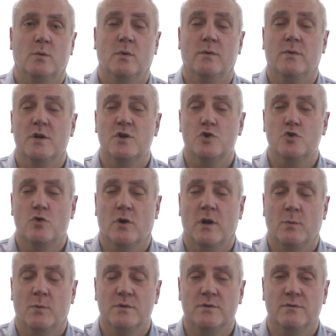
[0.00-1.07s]
We very strongly
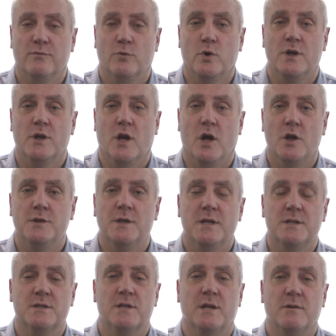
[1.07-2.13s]
want to avoid
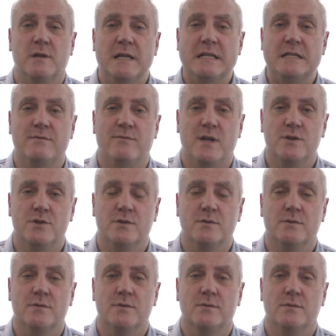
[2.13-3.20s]
unnecessary
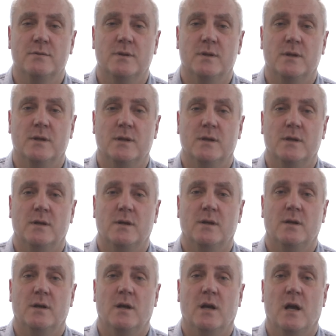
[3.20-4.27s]
interventions,
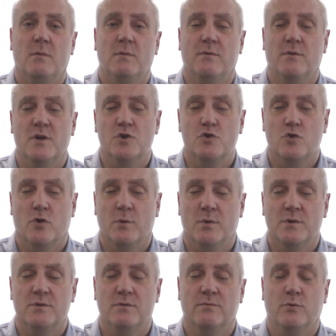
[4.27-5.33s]
and we very strongly
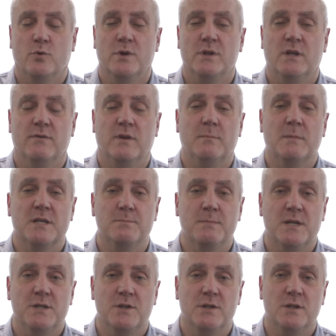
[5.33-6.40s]
want to avoid giving mixed
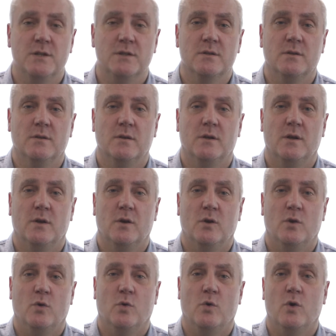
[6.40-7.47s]
messages
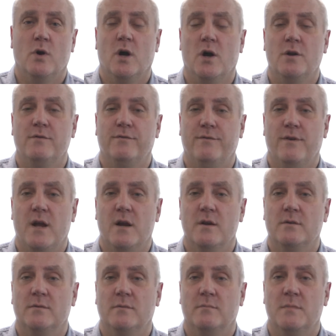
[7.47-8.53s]
or unfair
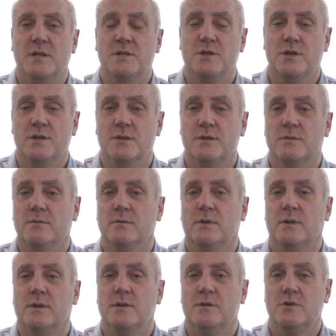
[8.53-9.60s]
messages
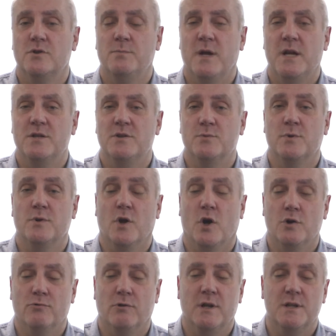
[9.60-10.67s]
to patients with
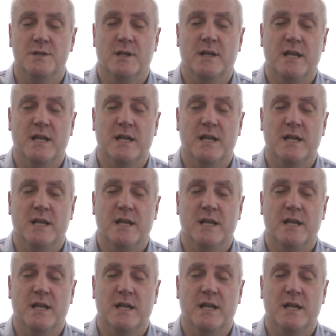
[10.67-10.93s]
unrealistic